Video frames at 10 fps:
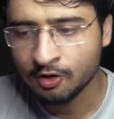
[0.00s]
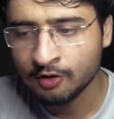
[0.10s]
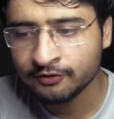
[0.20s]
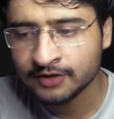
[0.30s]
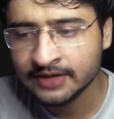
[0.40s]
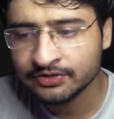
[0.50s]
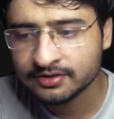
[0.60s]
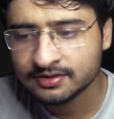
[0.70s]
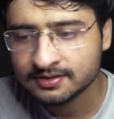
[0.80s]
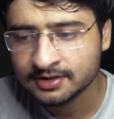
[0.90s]
of
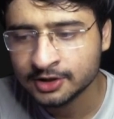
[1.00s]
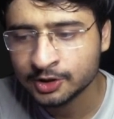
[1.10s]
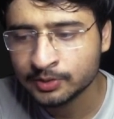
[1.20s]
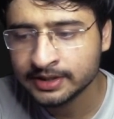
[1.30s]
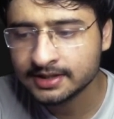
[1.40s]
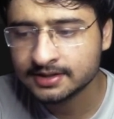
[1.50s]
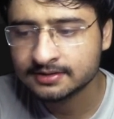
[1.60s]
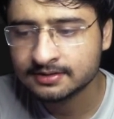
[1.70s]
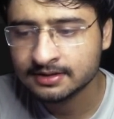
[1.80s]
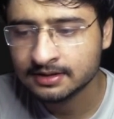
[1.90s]
length new int
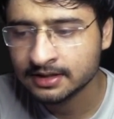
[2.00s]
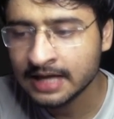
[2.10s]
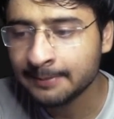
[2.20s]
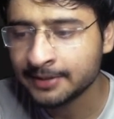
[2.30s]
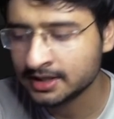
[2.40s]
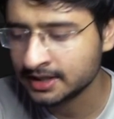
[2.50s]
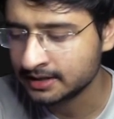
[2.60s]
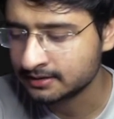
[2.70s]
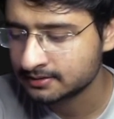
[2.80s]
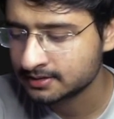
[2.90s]
capital
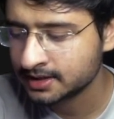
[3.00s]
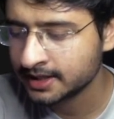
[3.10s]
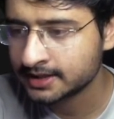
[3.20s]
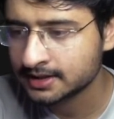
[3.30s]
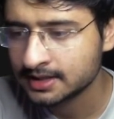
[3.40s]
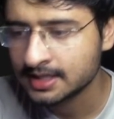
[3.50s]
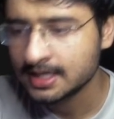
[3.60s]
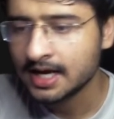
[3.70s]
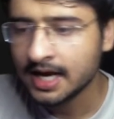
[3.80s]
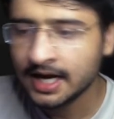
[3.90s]
N, correct?
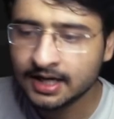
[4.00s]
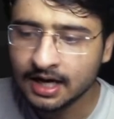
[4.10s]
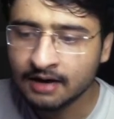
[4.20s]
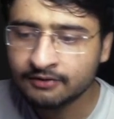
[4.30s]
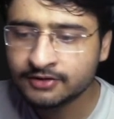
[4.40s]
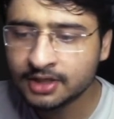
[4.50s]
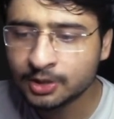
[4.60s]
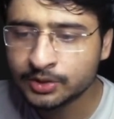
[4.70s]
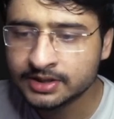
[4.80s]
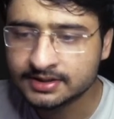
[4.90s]
And after
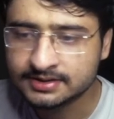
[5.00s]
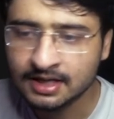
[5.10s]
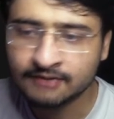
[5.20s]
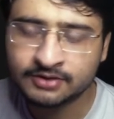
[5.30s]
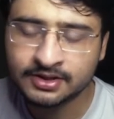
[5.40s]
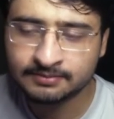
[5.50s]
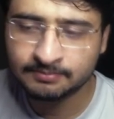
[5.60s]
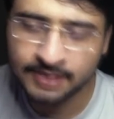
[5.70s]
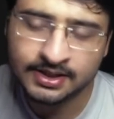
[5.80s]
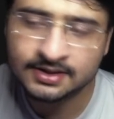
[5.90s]
doing this, after
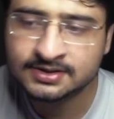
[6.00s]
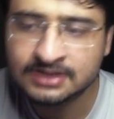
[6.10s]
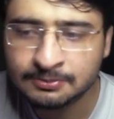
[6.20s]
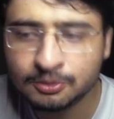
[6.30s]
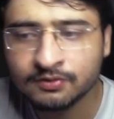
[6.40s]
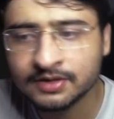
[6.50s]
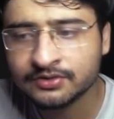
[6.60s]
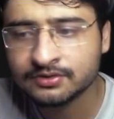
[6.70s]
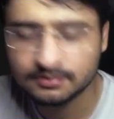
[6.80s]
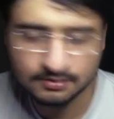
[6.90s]
making this DP of
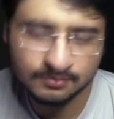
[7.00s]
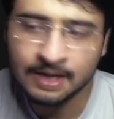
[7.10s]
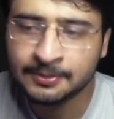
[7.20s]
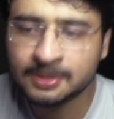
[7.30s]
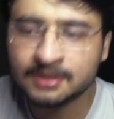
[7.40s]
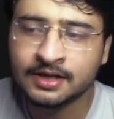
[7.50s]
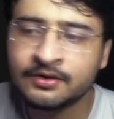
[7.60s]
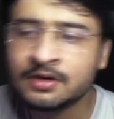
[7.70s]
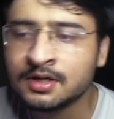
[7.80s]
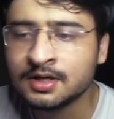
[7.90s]
length capital
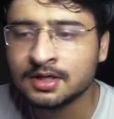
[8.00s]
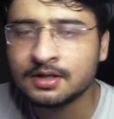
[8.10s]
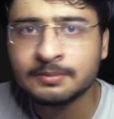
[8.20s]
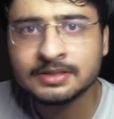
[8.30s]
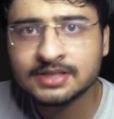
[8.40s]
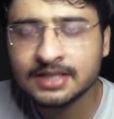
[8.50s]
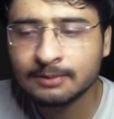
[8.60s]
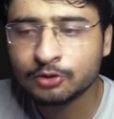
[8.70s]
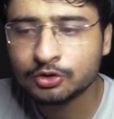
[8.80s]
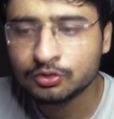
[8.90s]
N, basically
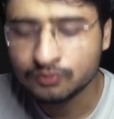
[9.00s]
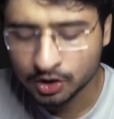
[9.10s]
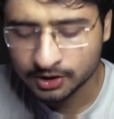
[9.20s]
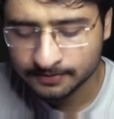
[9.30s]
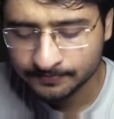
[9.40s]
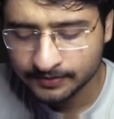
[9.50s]
I'm going to do what?